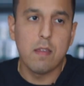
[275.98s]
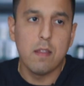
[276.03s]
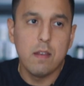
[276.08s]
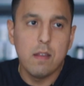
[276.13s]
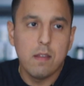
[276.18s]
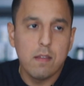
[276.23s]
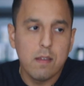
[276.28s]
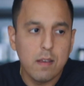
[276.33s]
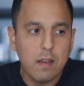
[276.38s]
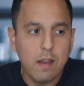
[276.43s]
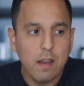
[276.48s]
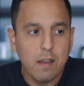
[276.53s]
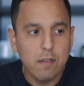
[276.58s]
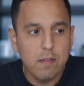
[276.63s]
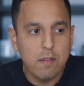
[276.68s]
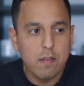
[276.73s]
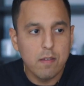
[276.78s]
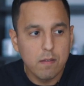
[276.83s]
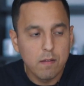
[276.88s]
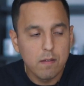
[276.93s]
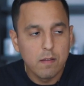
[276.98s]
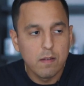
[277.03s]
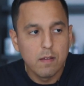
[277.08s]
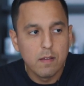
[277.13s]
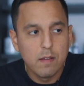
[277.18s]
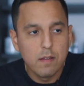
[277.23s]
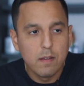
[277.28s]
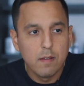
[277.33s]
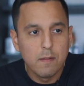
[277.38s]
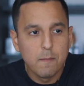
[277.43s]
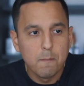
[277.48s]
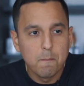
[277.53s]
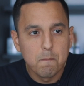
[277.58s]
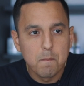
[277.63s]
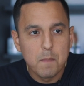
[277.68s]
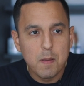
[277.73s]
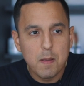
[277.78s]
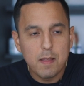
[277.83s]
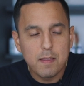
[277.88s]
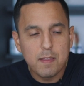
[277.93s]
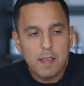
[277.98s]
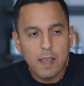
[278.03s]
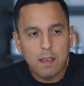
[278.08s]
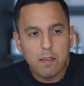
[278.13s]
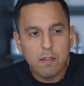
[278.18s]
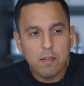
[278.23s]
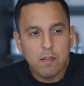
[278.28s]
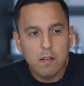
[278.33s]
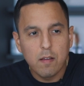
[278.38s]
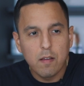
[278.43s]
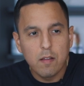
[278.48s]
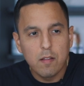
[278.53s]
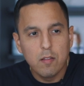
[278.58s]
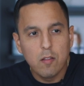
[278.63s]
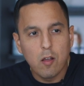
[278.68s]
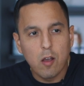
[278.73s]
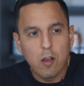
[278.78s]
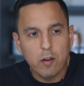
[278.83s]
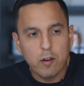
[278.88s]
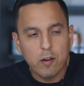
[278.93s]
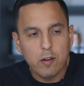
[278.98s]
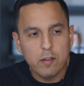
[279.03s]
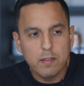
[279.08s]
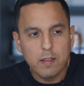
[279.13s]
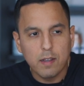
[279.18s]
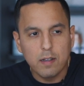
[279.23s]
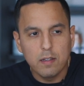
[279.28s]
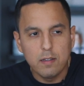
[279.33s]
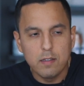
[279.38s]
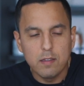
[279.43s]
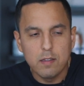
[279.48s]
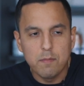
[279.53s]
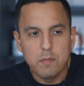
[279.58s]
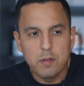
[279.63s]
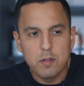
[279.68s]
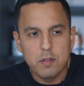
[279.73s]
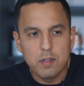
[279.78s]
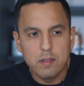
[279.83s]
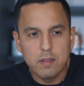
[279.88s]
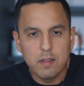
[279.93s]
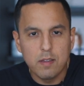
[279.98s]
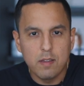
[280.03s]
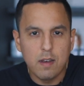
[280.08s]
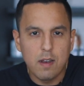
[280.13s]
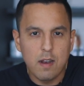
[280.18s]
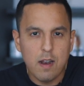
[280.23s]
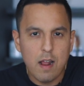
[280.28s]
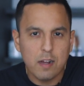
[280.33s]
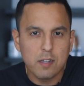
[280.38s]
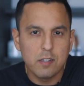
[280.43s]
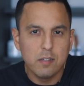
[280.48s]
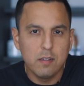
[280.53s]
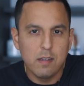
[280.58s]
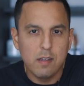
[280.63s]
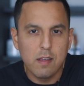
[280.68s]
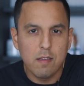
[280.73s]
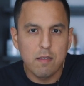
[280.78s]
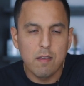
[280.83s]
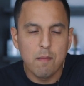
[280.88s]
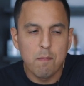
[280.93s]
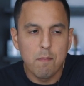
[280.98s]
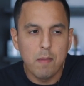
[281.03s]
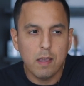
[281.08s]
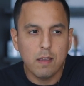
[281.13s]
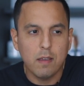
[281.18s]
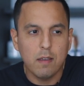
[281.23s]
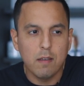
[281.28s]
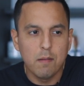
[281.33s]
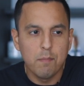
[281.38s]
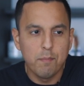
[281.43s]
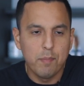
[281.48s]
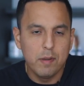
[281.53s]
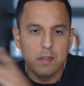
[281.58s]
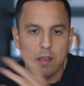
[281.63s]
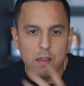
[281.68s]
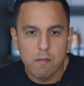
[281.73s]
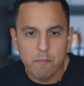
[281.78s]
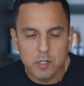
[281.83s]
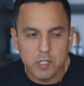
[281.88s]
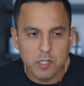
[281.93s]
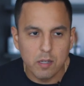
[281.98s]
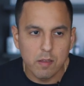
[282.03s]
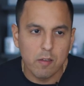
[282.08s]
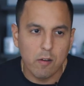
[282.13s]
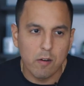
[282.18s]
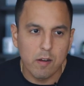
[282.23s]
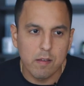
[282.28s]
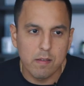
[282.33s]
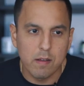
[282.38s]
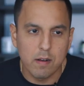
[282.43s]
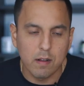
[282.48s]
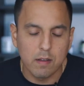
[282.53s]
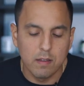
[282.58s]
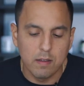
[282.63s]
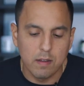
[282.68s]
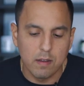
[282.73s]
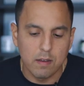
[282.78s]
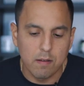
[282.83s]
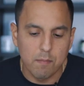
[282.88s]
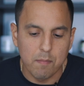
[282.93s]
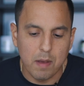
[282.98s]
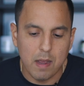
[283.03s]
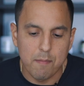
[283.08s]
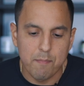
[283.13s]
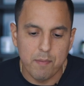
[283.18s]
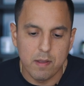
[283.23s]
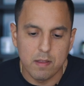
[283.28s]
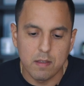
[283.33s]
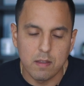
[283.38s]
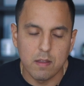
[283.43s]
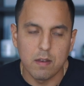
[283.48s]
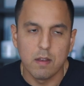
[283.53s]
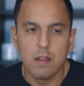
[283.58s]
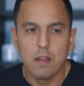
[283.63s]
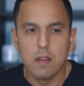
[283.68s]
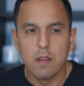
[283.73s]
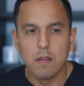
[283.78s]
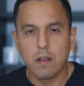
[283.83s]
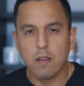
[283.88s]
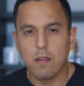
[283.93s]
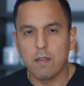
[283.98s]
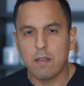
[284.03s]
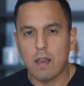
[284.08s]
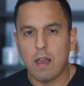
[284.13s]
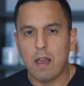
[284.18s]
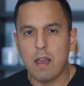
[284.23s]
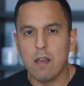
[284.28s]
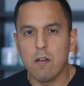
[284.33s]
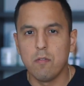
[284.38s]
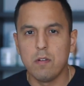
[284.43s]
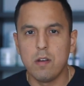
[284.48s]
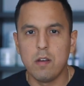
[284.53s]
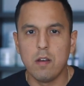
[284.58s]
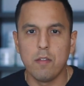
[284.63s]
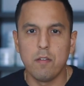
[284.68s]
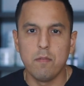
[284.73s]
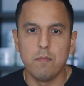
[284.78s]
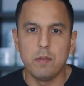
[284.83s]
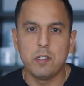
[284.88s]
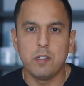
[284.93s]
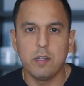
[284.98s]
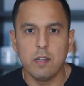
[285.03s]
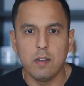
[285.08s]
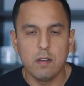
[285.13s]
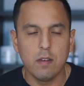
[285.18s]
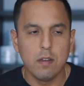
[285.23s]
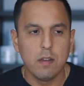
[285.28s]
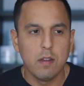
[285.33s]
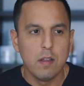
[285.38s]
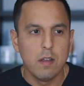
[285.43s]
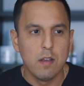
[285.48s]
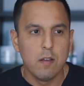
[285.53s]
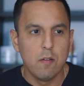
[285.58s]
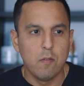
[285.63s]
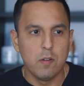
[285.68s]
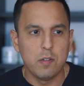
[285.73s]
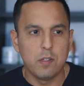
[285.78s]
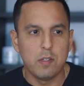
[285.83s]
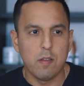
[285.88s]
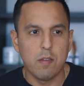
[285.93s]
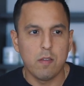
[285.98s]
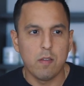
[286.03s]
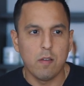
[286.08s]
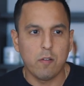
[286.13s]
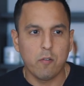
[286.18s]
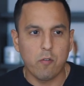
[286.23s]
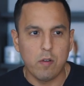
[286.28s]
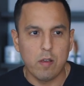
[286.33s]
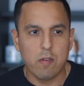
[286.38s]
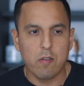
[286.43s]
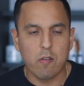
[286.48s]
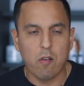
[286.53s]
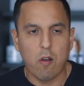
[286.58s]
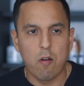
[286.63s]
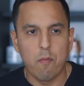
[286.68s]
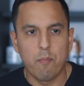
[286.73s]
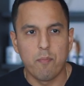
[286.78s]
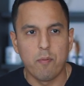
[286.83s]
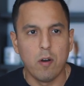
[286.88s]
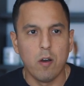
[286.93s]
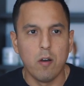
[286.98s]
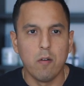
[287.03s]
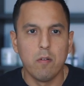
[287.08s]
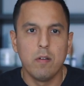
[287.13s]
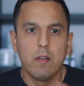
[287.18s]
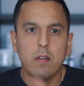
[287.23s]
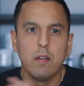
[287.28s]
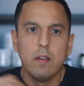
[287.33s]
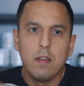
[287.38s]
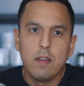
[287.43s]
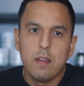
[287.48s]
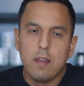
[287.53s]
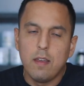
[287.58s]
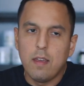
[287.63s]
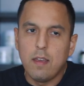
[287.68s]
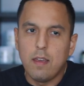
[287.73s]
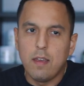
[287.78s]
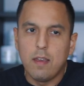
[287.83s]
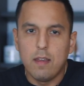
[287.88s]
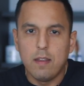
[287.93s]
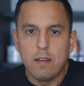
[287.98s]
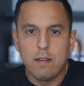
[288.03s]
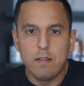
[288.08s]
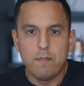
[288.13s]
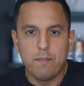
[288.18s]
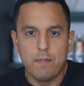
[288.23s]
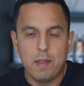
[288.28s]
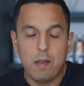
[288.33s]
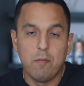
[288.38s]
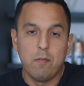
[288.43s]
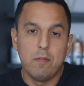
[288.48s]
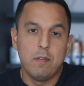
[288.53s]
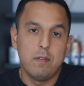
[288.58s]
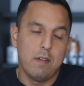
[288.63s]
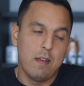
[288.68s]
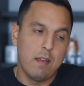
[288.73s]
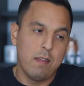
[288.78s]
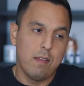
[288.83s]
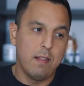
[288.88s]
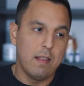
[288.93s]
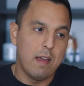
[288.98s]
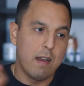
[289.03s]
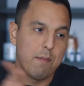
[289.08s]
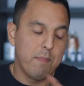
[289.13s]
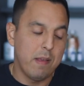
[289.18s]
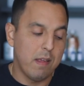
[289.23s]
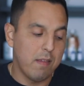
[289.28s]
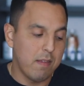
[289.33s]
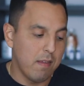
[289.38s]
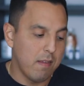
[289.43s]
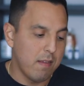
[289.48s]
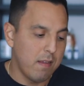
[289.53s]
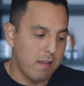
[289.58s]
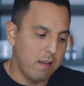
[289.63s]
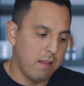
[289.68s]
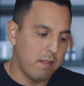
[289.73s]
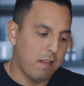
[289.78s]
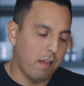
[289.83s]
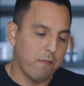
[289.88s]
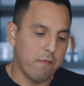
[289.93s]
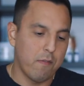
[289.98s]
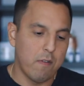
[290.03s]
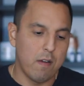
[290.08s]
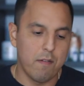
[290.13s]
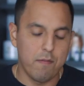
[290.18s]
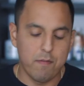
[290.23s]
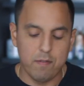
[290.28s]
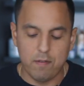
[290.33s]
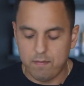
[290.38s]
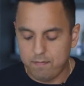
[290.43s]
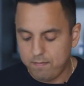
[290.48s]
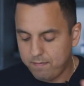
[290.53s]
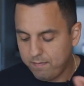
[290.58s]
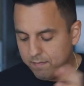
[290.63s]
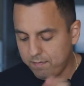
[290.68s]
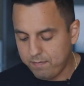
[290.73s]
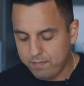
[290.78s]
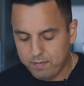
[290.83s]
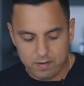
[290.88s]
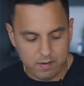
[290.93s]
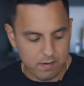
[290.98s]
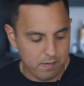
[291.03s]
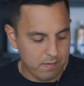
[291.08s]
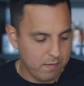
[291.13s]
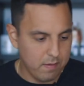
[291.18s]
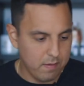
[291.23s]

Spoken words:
and easy, guys. It takes longer to clean the machine than it actually is to make it. But these machines are easy to clean, in my opinion, because I own another machine, which is the Green Star Pro, and that one has a lot of pieces and it takes forever. But